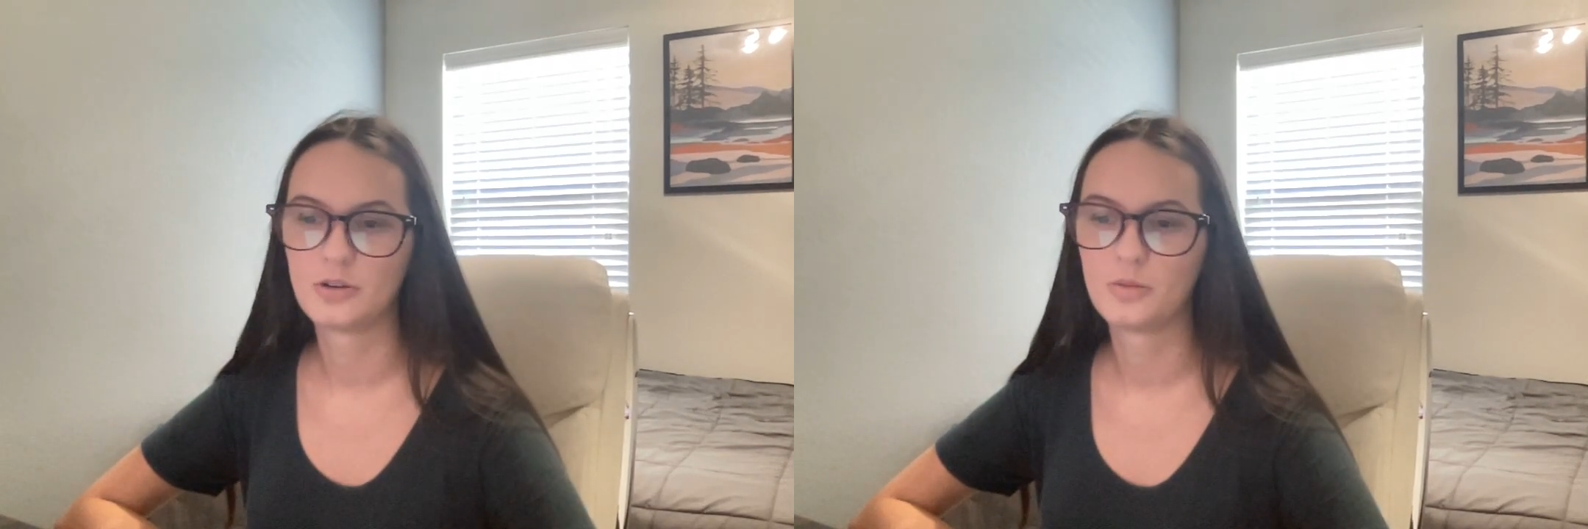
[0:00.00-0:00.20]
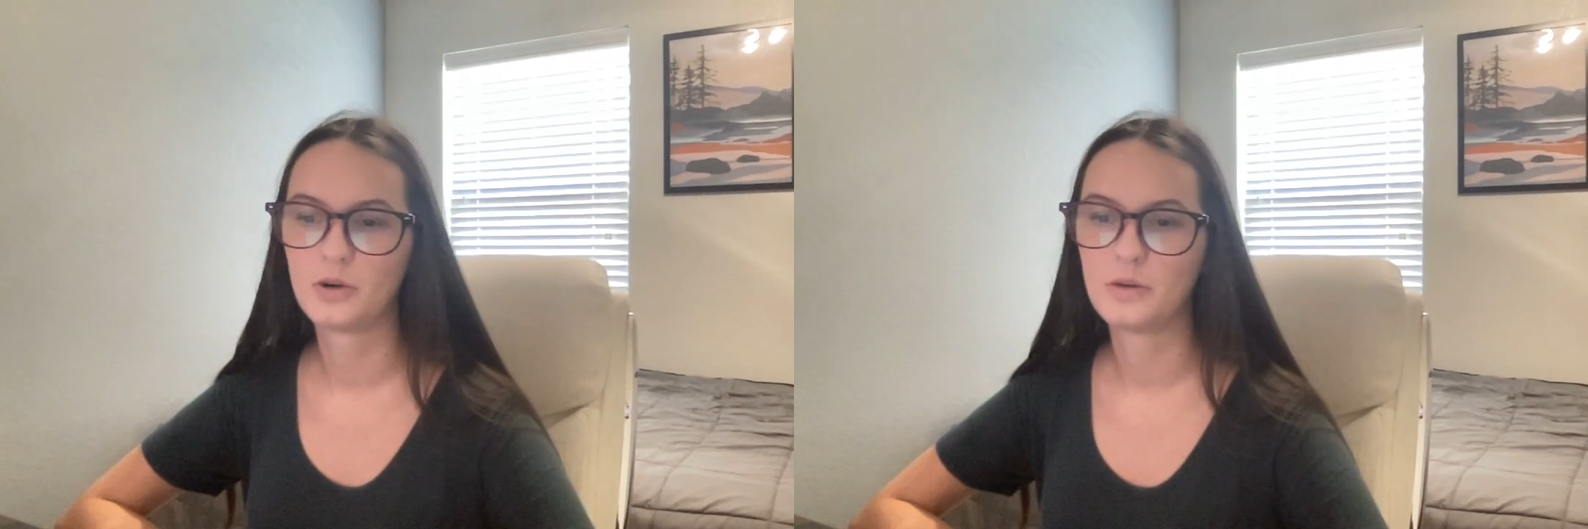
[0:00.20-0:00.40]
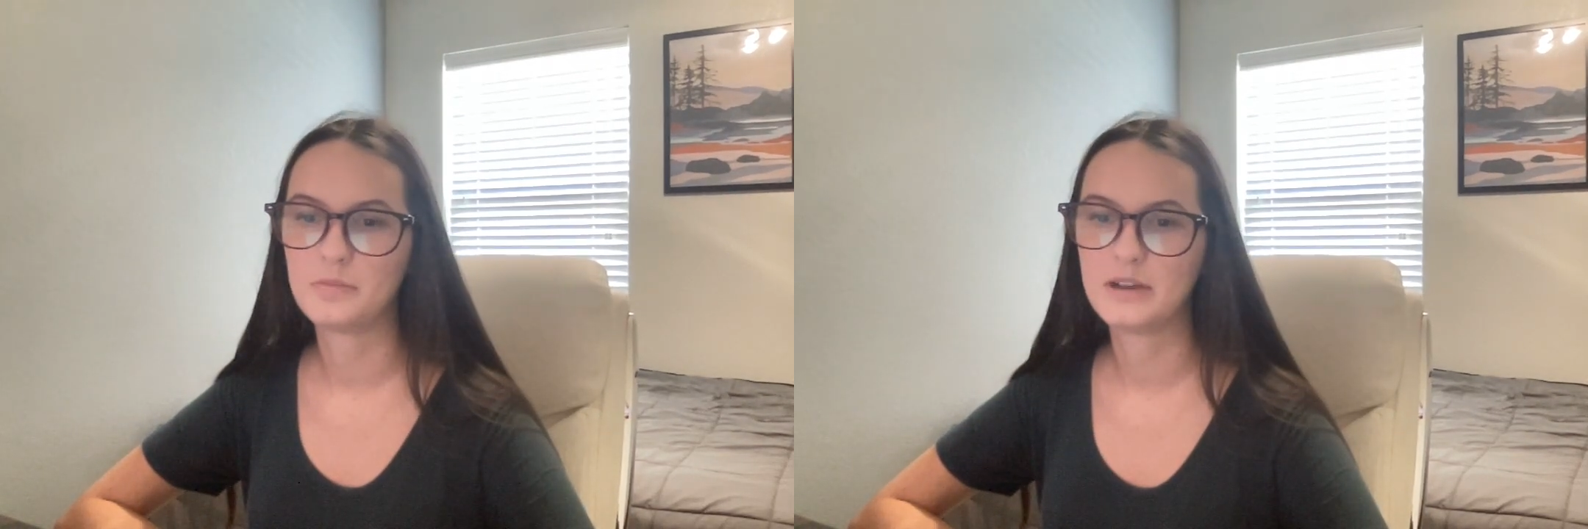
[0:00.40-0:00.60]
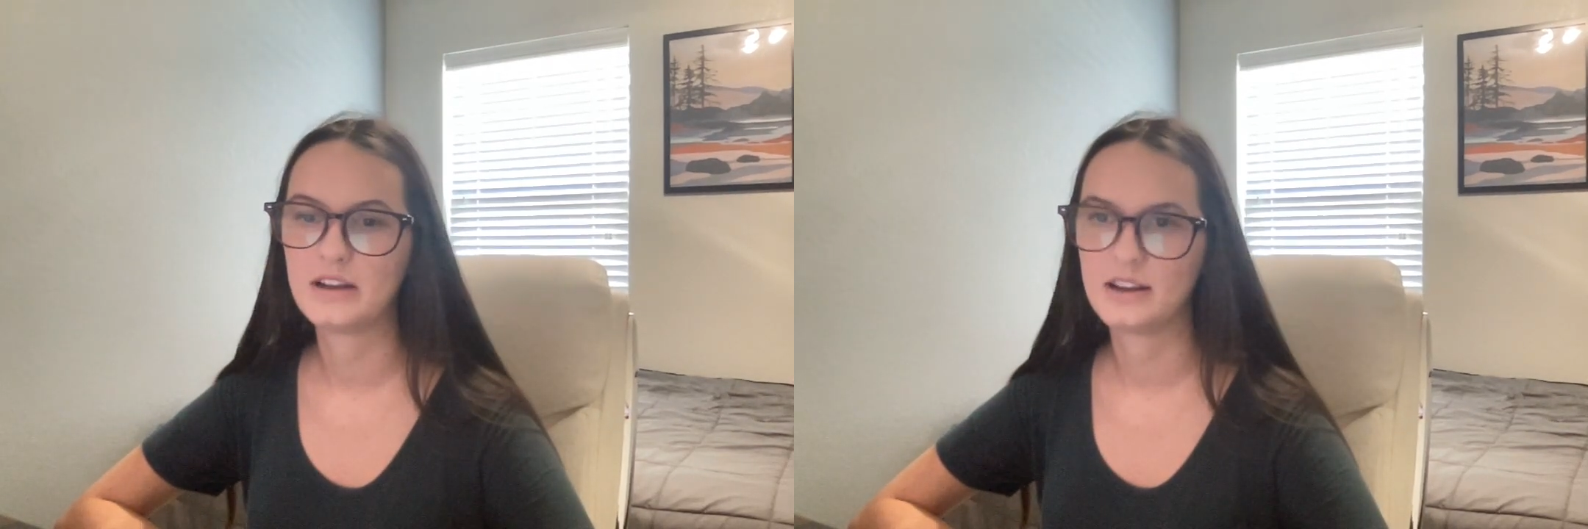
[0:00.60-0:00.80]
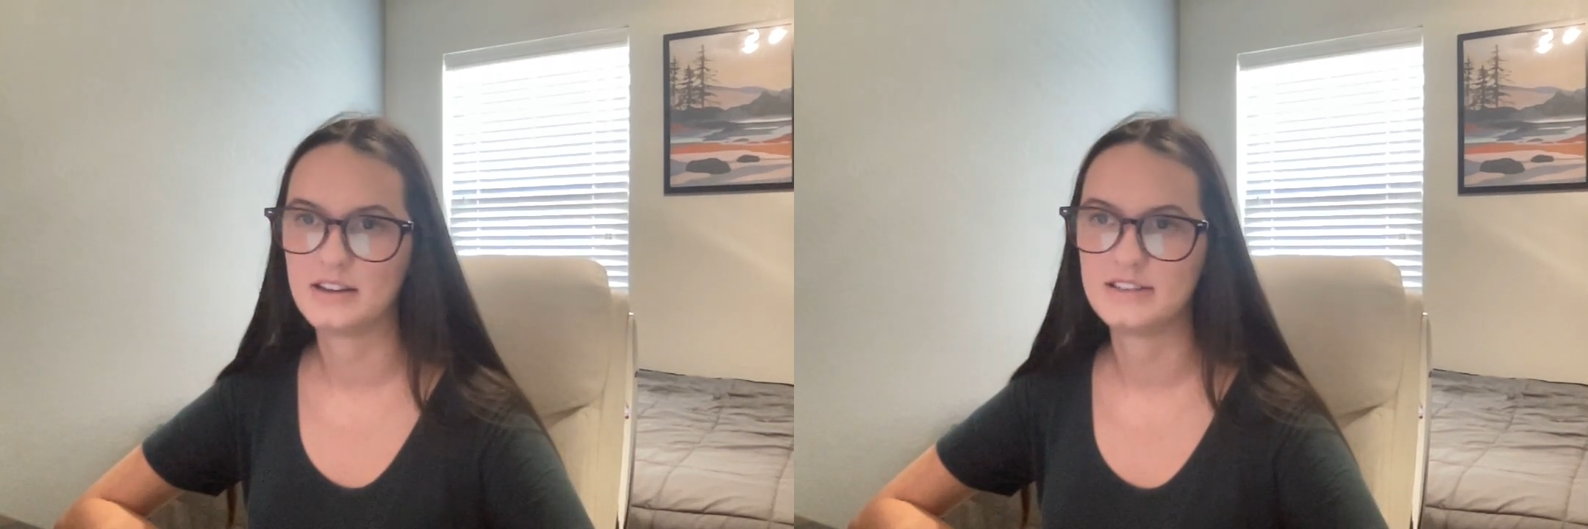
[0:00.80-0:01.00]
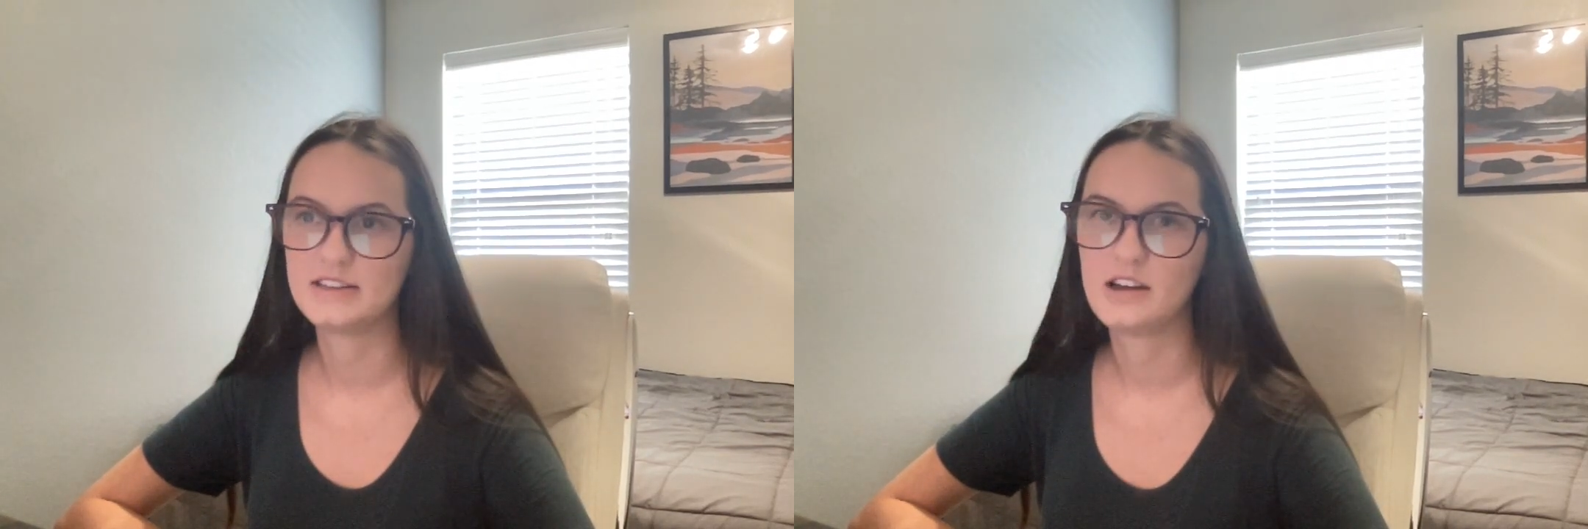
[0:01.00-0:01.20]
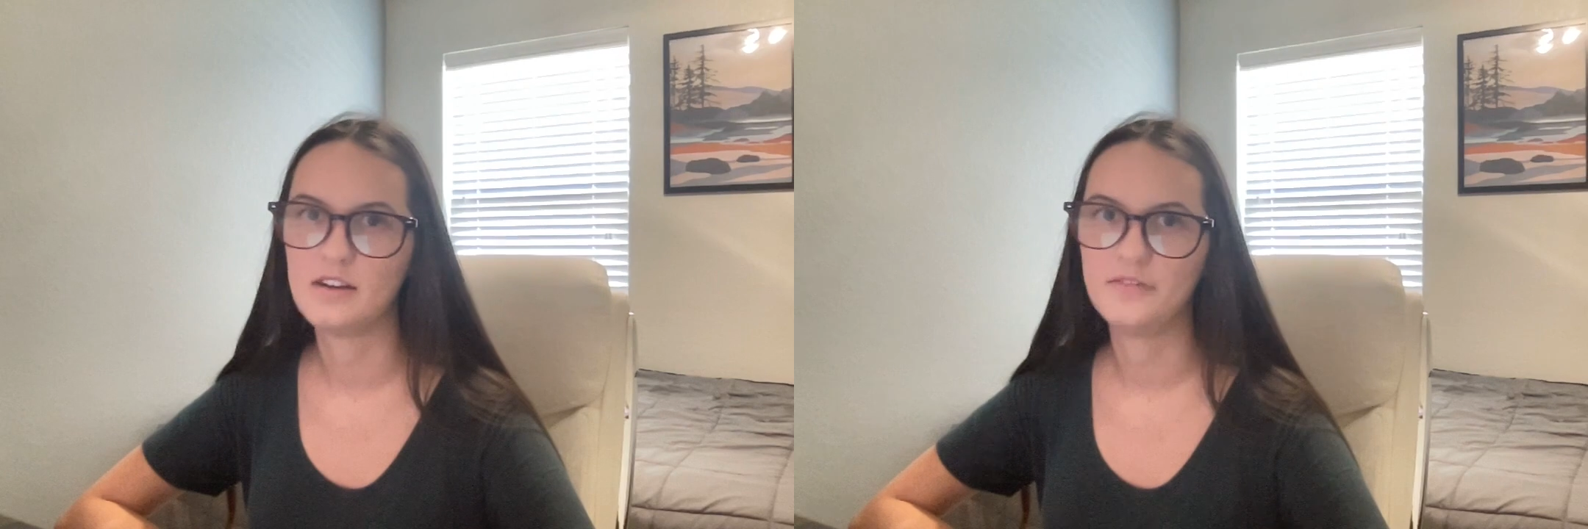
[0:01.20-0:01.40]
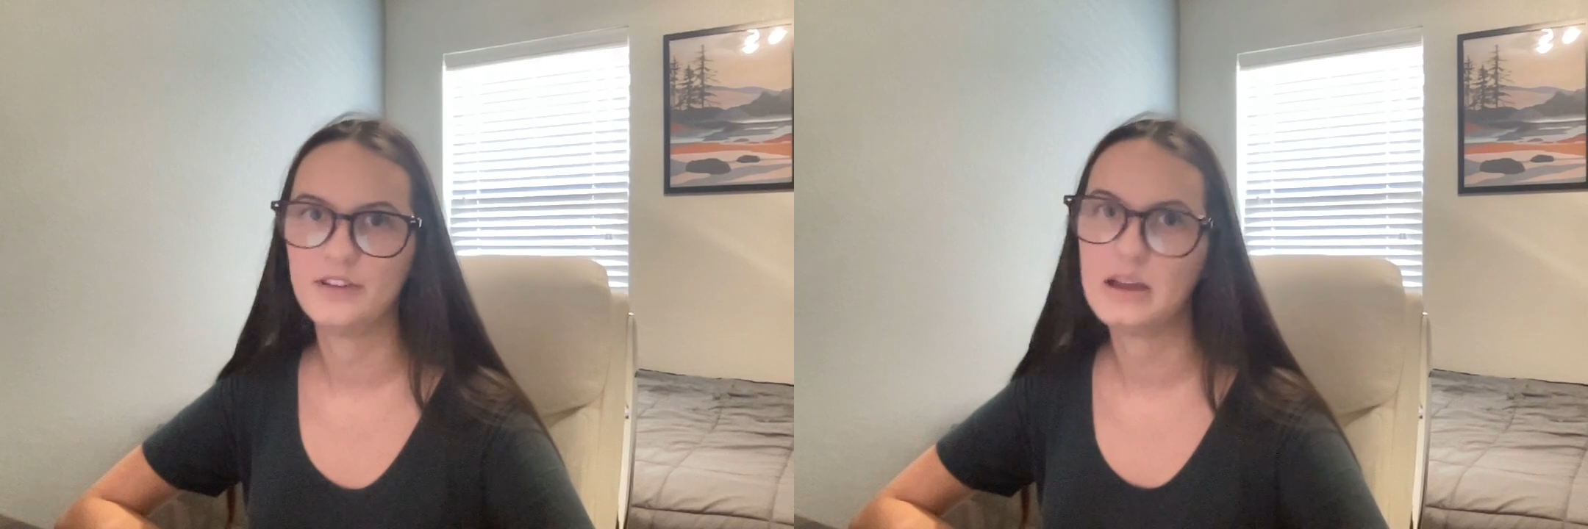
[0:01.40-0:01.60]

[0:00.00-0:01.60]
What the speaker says: were because of